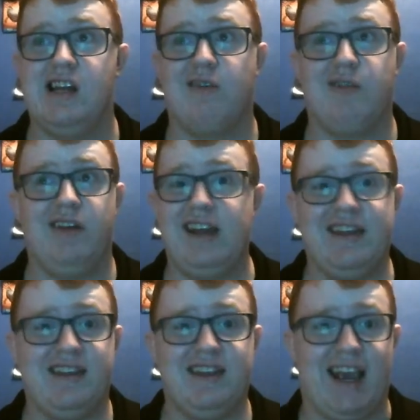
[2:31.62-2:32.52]
really
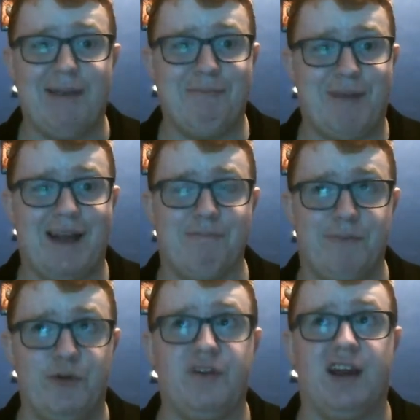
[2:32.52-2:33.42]
isn't a bad
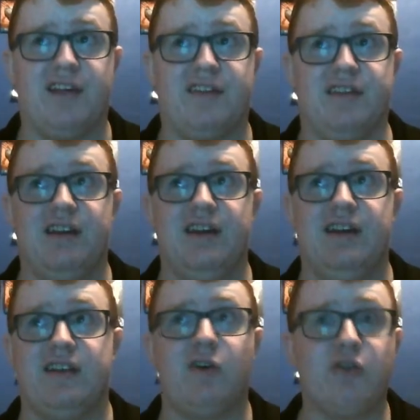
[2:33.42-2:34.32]
movies, and
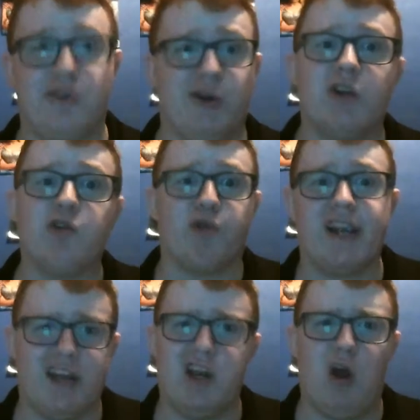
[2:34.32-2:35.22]
they're all good and
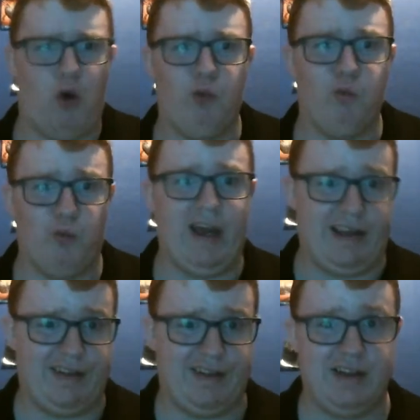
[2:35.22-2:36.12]
great in their own
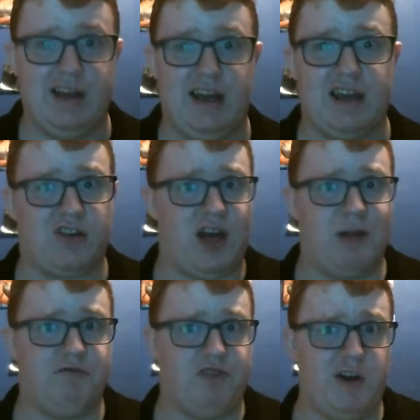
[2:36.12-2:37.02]
ways. And
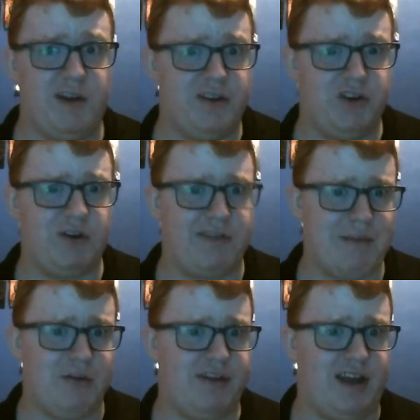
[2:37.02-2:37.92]
Goblet of Fire is another
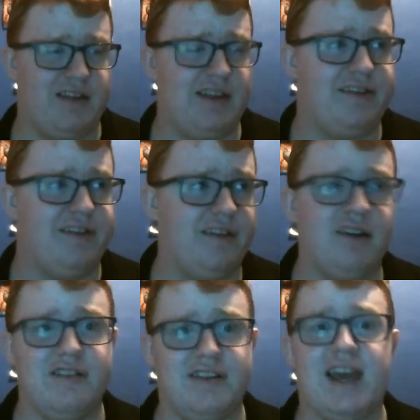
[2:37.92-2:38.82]
example of that. This is
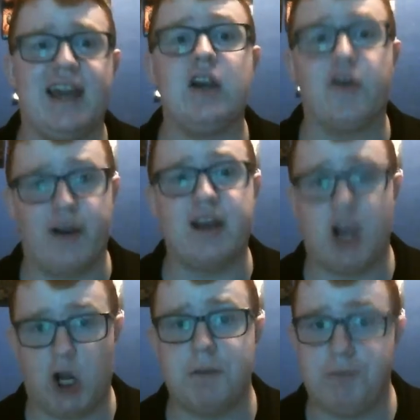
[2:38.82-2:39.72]
honestly a great
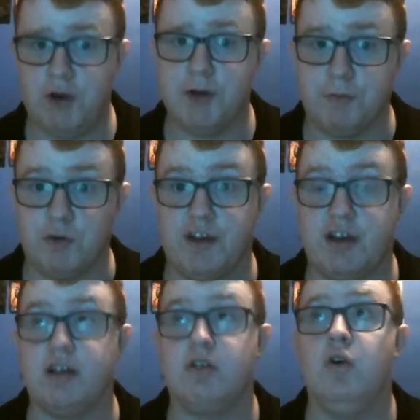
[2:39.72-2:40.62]
Harry Potter movie,
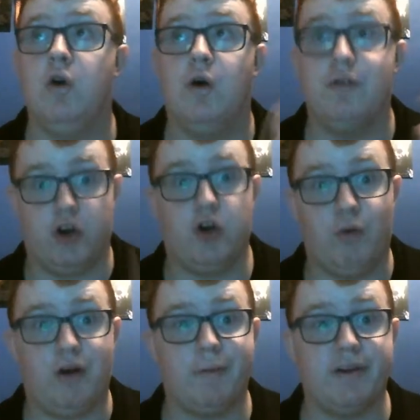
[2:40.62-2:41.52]
and another
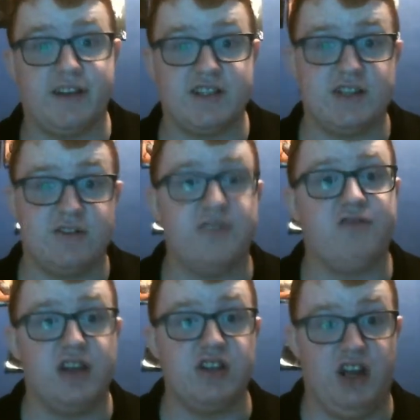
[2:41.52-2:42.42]
welcome addition to the
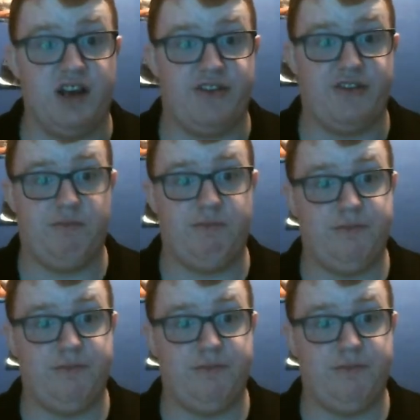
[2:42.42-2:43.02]
franchise.